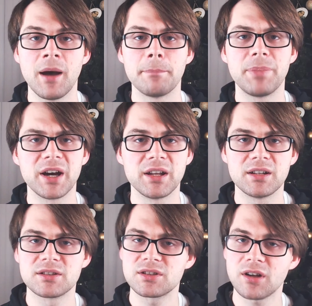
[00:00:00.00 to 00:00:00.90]
But
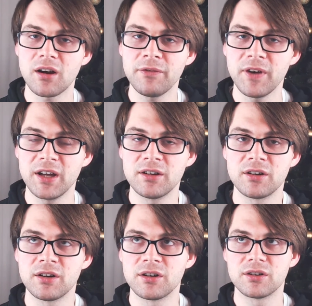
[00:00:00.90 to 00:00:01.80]

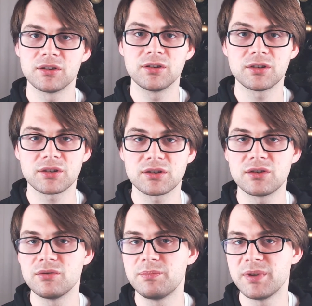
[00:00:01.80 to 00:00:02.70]
Starfinder looked to
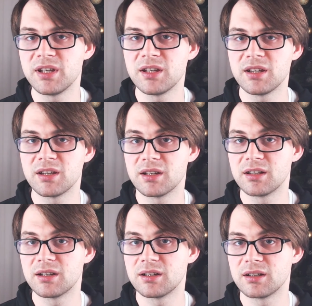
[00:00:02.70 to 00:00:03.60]
be
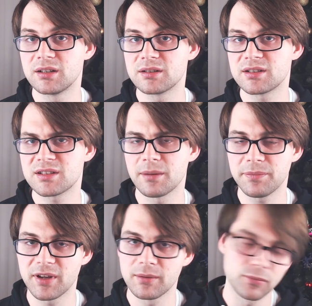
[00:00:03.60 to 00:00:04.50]

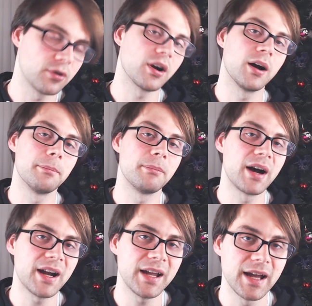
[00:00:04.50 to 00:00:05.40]
something more up
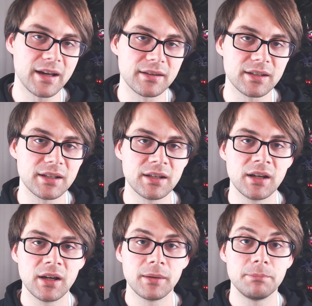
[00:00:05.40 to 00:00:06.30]
my alley,
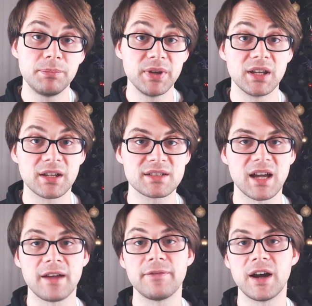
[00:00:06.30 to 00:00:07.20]
being a
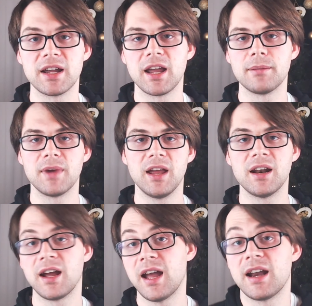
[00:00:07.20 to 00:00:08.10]
sci-fi game, and I
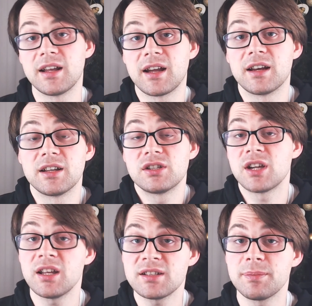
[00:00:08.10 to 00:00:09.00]
hadn't gotten a
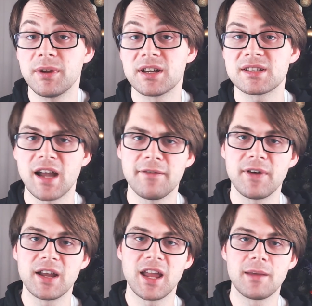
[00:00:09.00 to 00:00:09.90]
chance to play a sci-fi
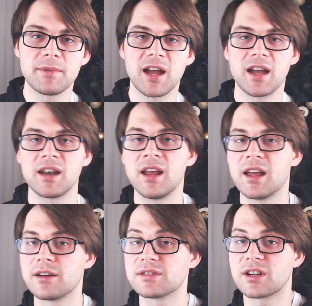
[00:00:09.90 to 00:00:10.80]
game yet. And I
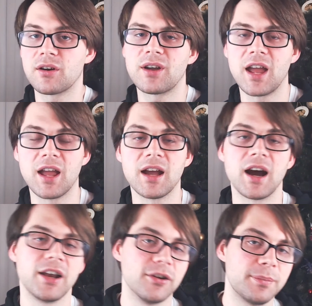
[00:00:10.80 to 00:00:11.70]
was like, okay, I
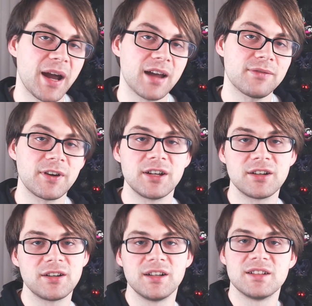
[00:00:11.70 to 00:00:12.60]
know Pathfinder
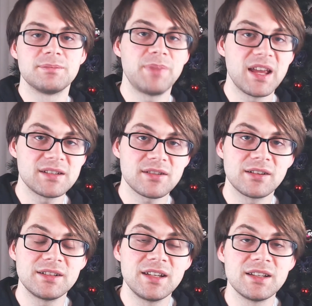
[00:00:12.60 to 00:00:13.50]
is based on
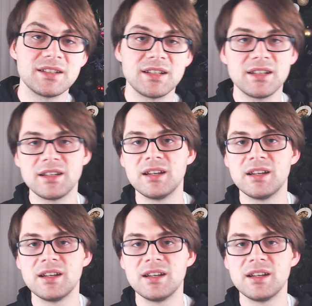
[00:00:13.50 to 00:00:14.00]
D&D.